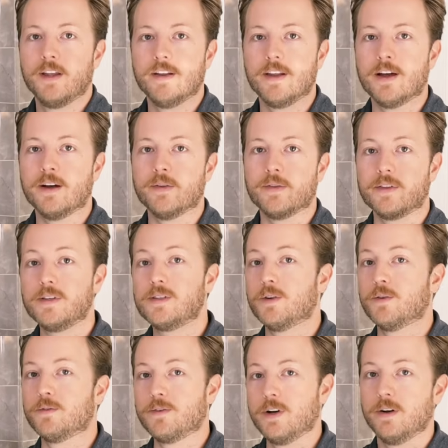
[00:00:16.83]
Now, these
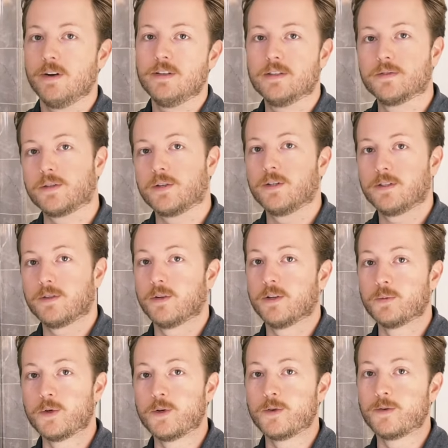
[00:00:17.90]
are very difficult to
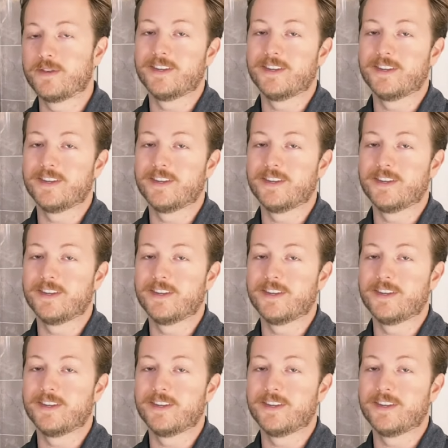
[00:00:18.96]
remove.